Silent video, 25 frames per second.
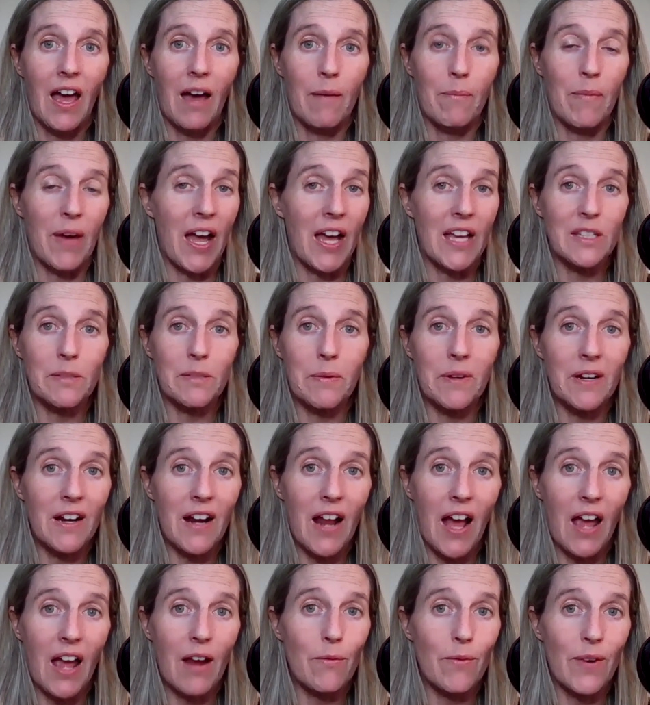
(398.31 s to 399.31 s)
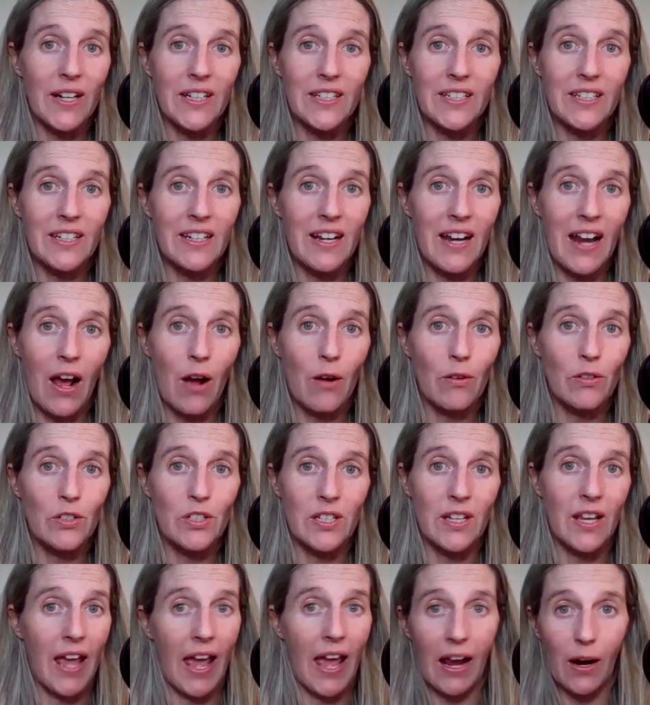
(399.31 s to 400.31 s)
My husband and I rented it out
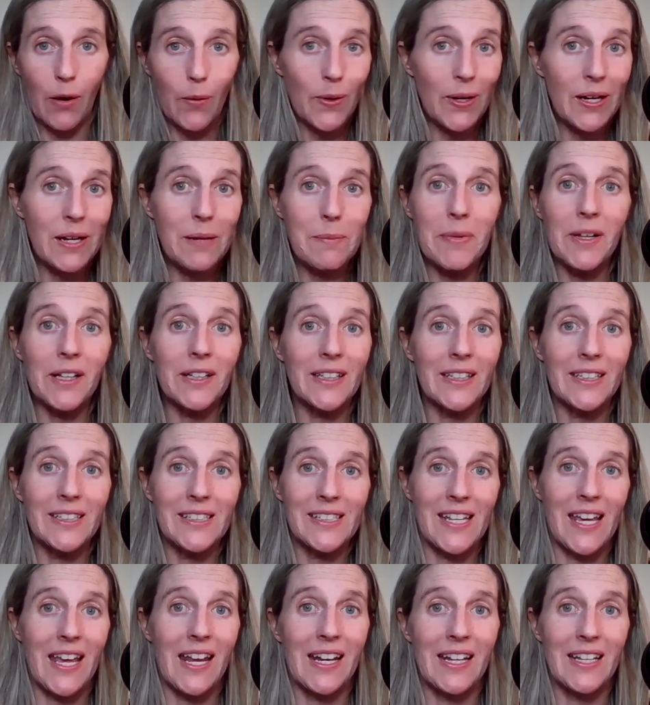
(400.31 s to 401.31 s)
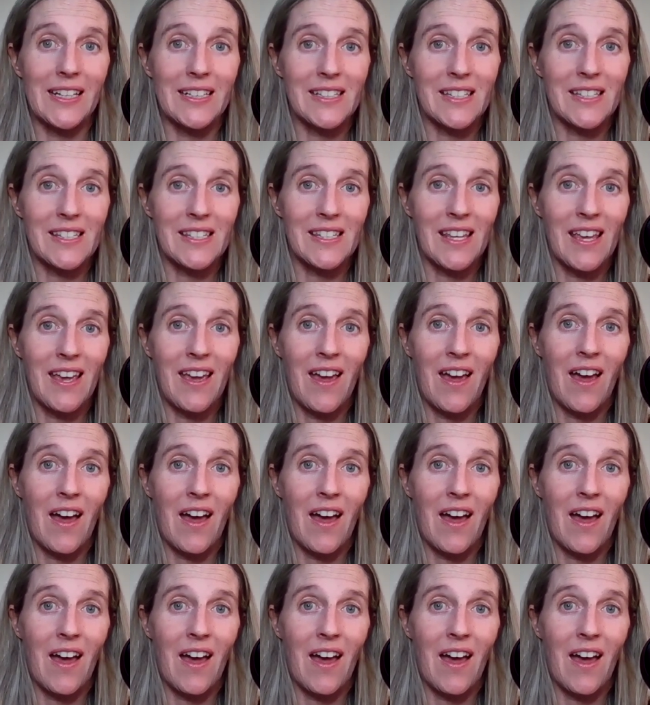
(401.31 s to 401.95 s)
to equity building tenants